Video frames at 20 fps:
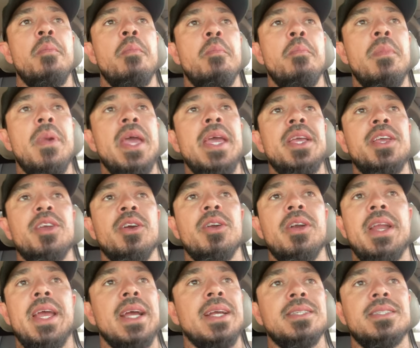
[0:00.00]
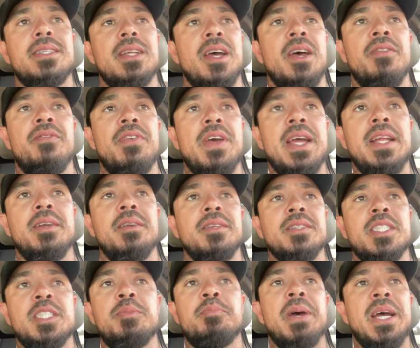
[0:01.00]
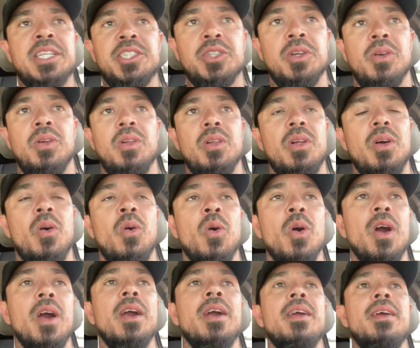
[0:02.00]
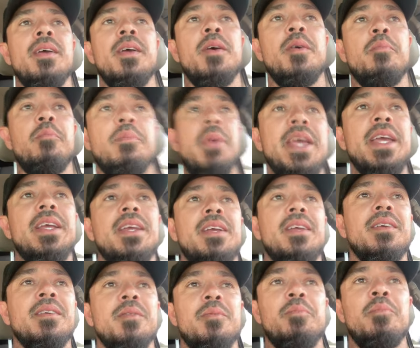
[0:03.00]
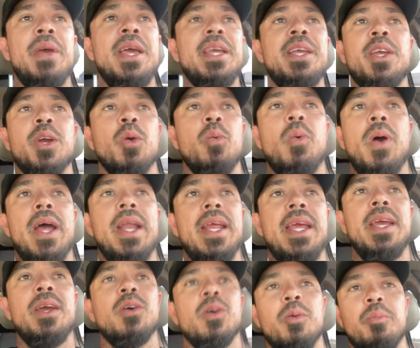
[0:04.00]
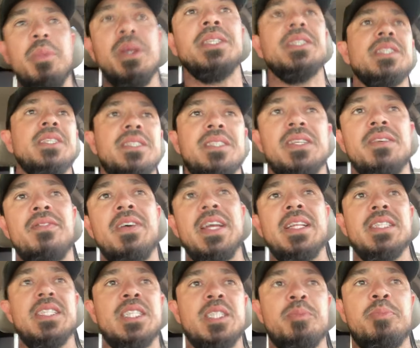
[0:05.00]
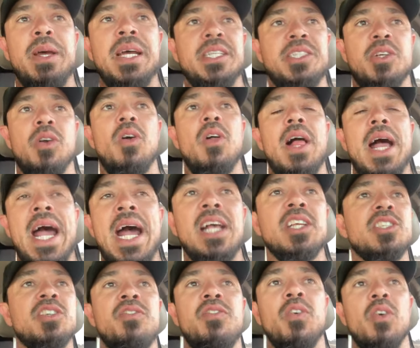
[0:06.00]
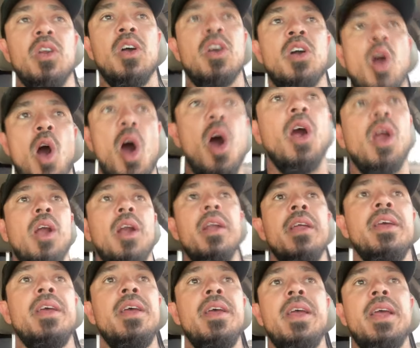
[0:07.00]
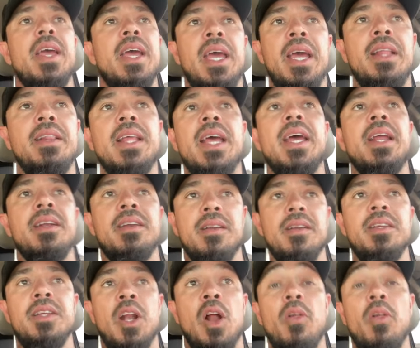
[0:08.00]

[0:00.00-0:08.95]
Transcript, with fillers: make your next event special or make make your wedding or business event special. Ask for a card. And then, you